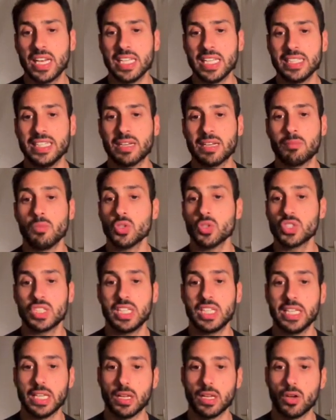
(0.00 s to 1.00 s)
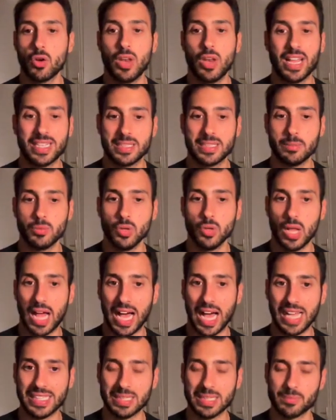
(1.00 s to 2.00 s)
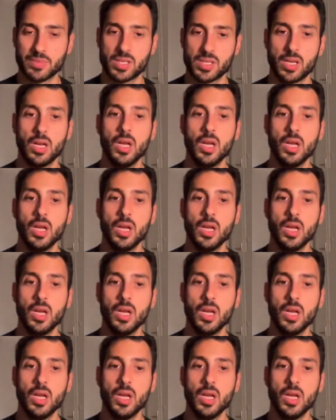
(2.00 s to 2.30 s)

they're mostly collectible items.